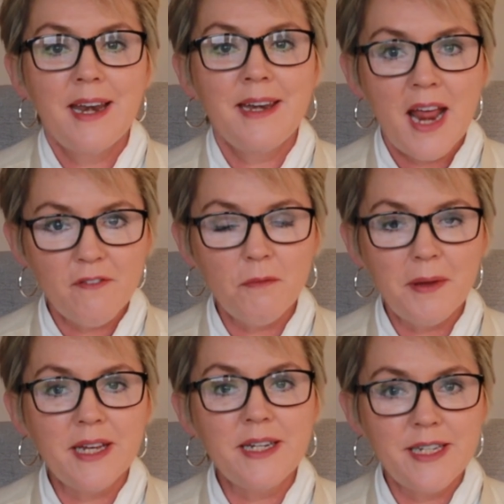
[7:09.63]
never
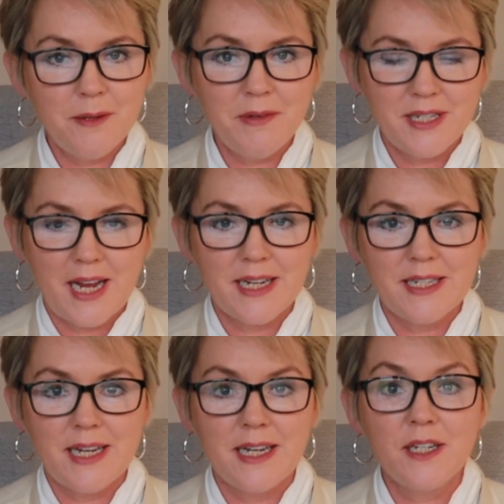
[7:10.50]
be
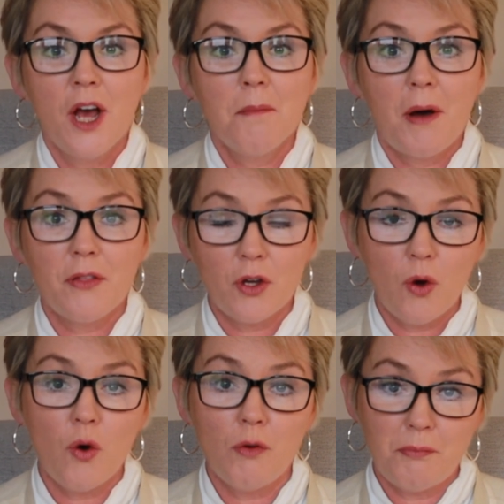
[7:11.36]
intimidated by the
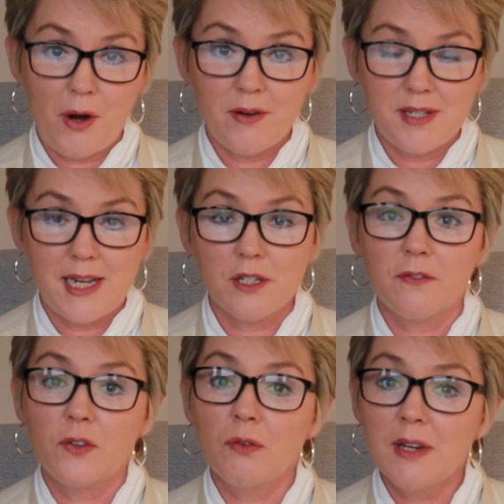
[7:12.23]
court process.
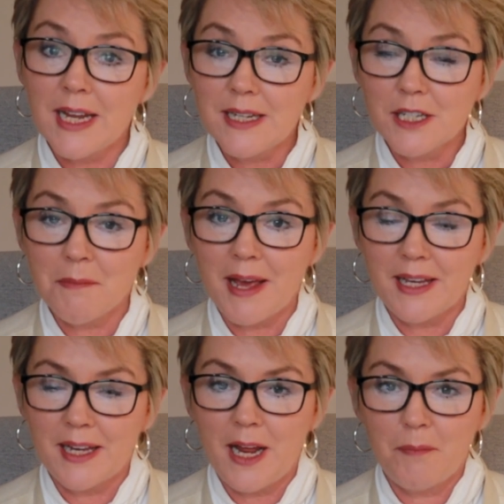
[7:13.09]
If you need to
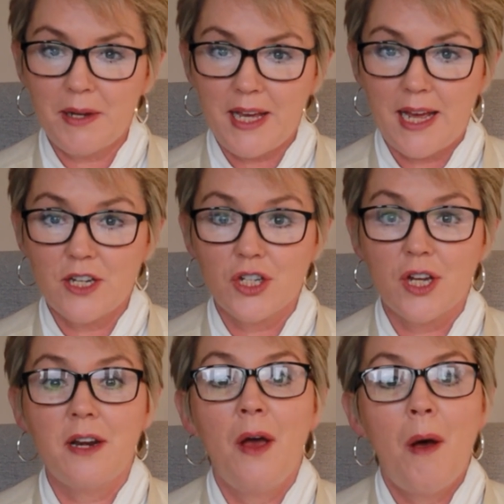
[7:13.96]
make an
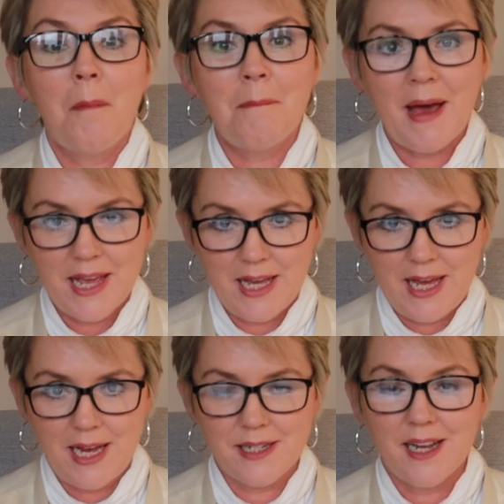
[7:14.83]
application,
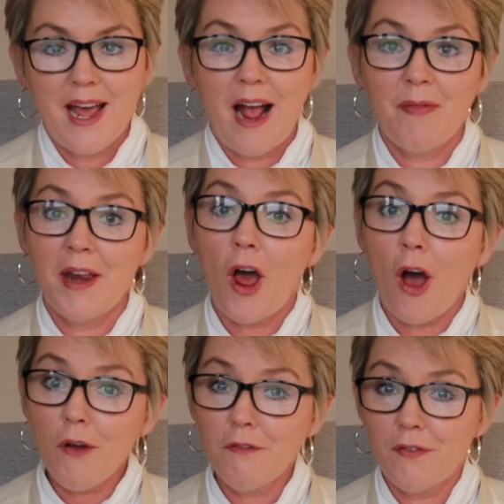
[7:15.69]
make it. And then
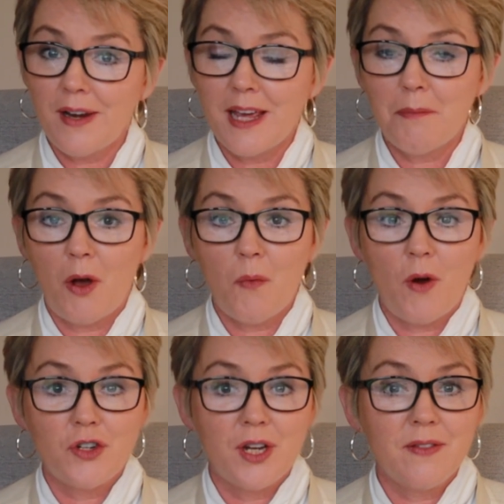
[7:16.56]
hopefully by
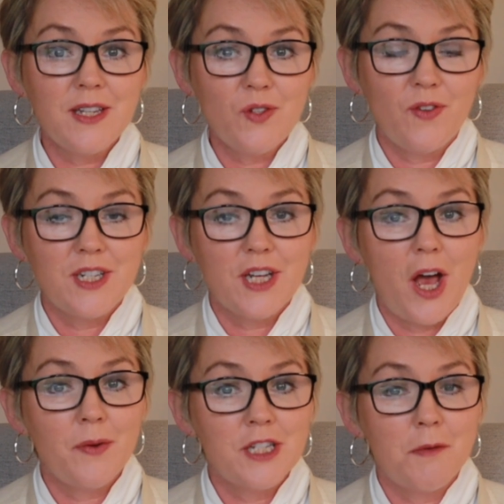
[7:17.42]
watching this
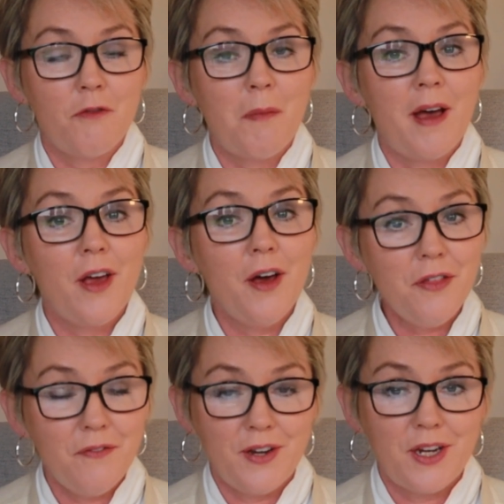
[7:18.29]
video and some of my
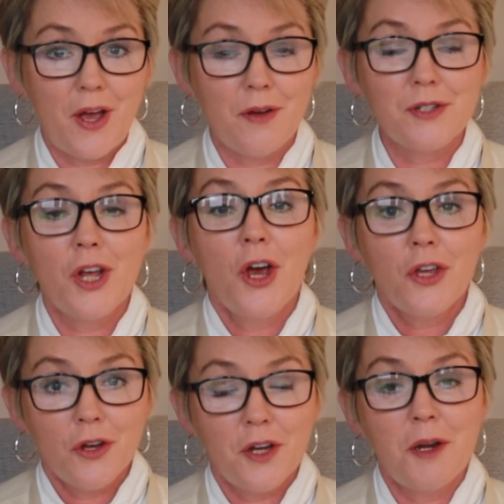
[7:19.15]
other videos,
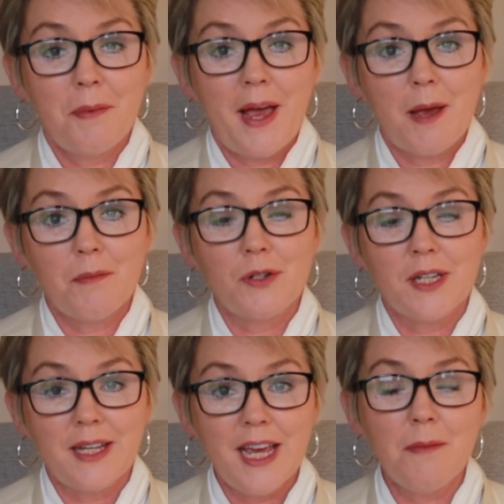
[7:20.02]
you're going to be able
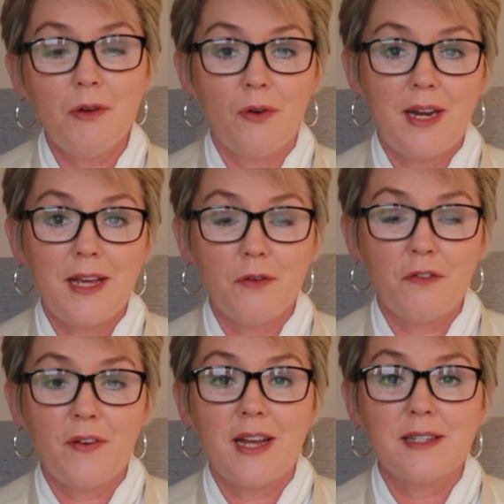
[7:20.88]
to keep your legal
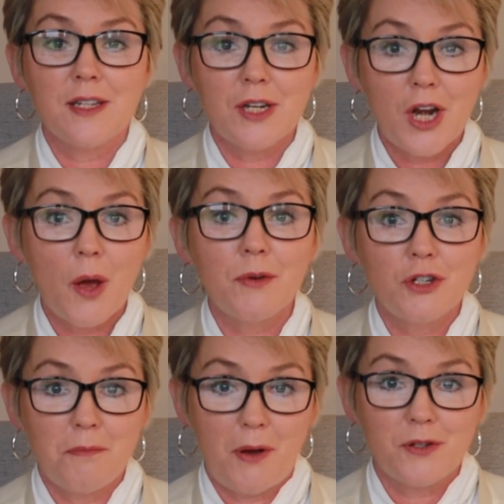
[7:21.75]
fees as low
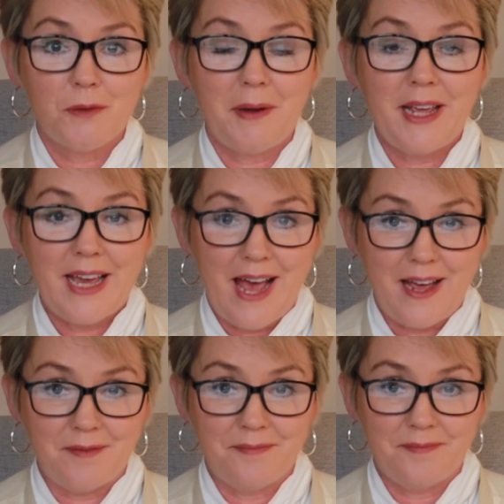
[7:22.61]
as you possibly
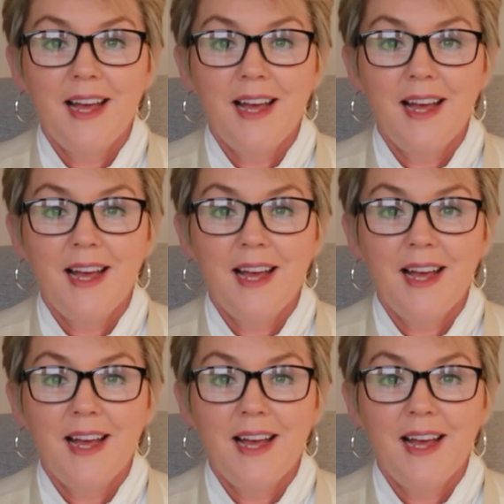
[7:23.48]
can.